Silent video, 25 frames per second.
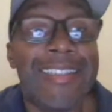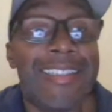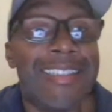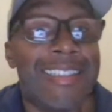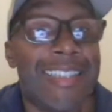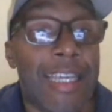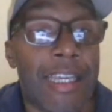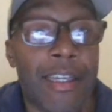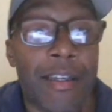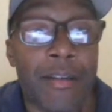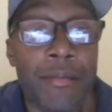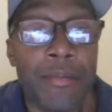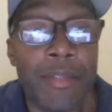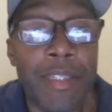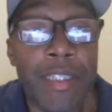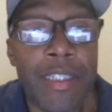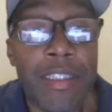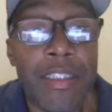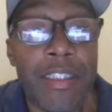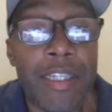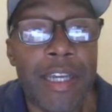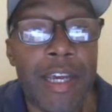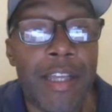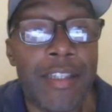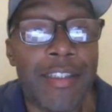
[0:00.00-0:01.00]
Jacob D.
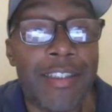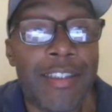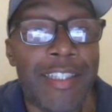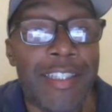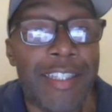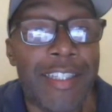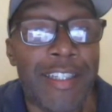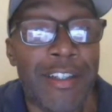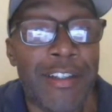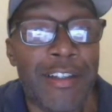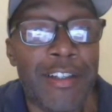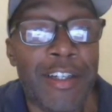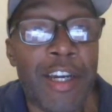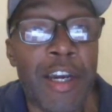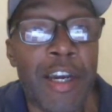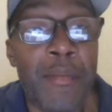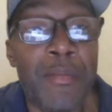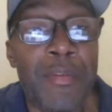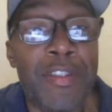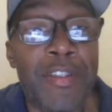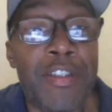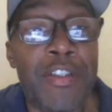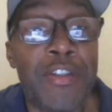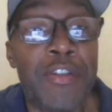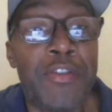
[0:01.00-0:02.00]
Johnson here,
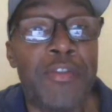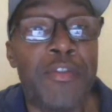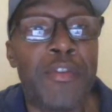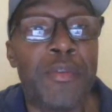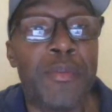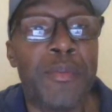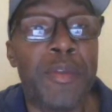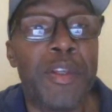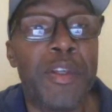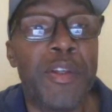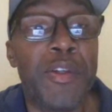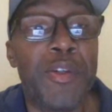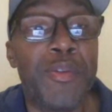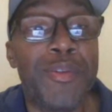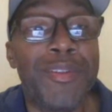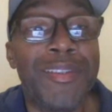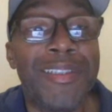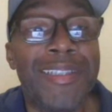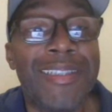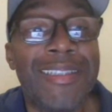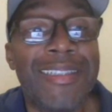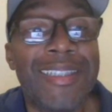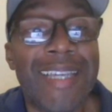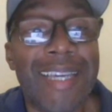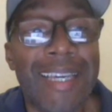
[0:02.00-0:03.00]
coming to you from
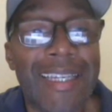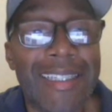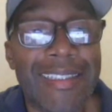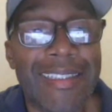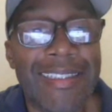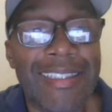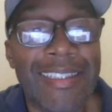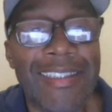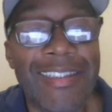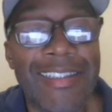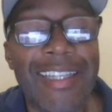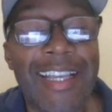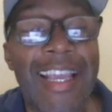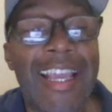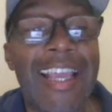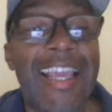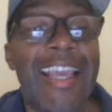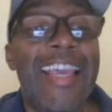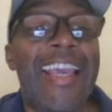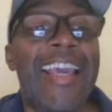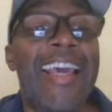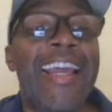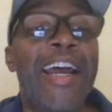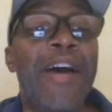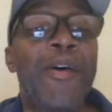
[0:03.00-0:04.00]
Houston, Texas.
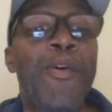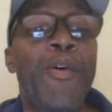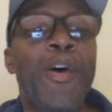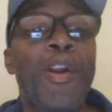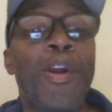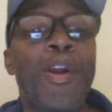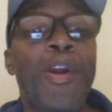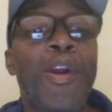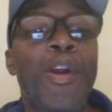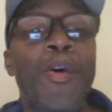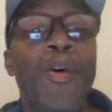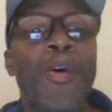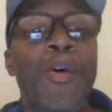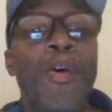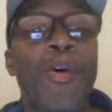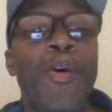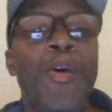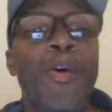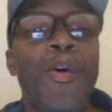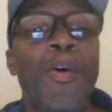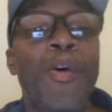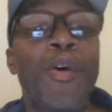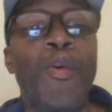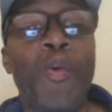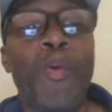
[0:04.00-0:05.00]
And I want to
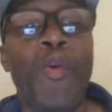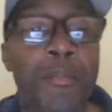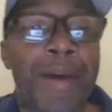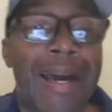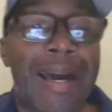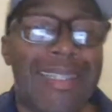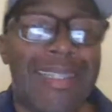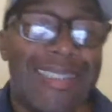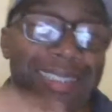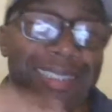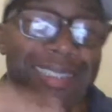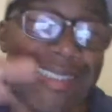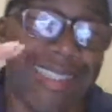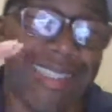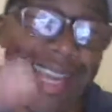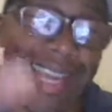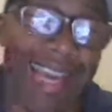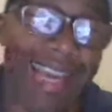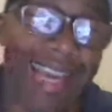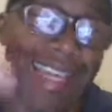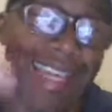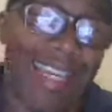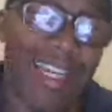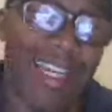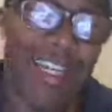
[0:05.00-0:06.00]
welcome my Side
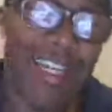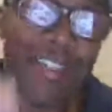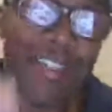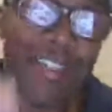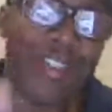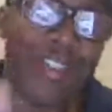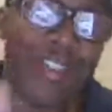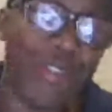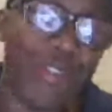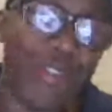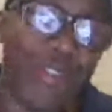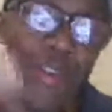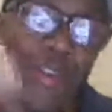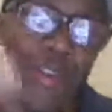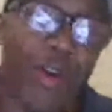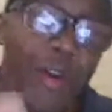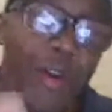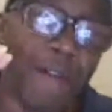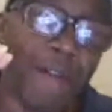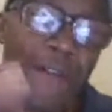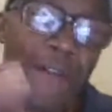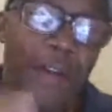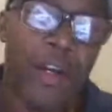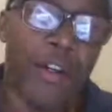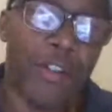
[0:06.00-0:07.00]
Hustle
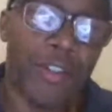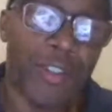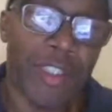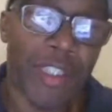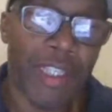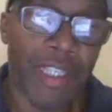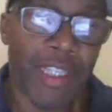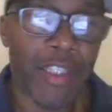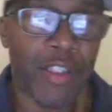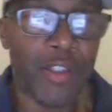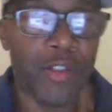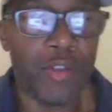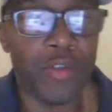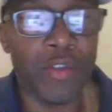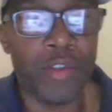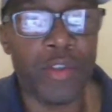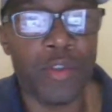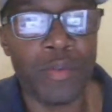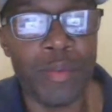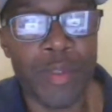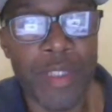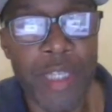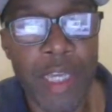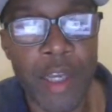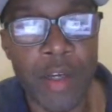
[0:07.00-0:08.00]
University YouTube
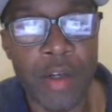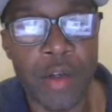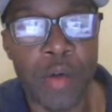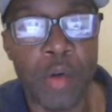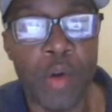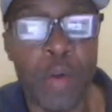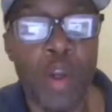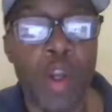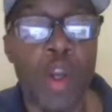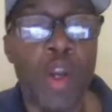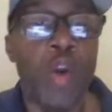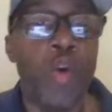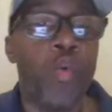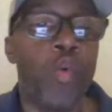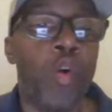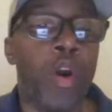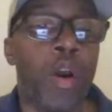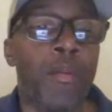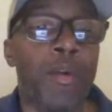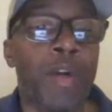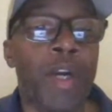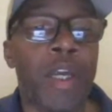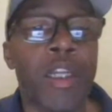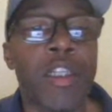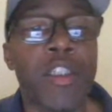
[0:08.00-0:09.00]
channel, where I'm
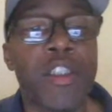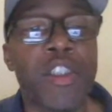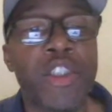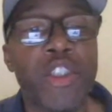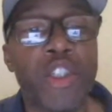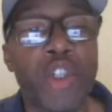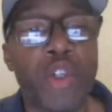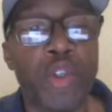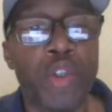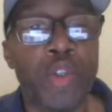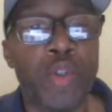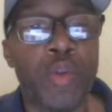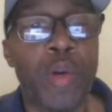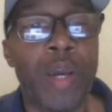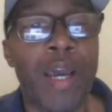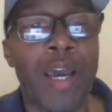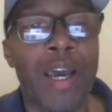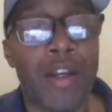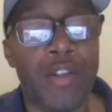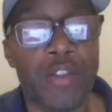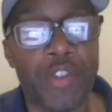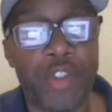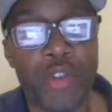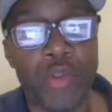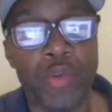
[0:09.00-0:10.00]
going to show you how
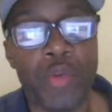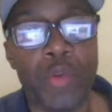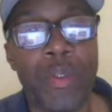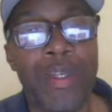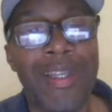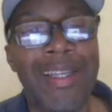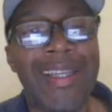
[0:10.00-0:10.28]
to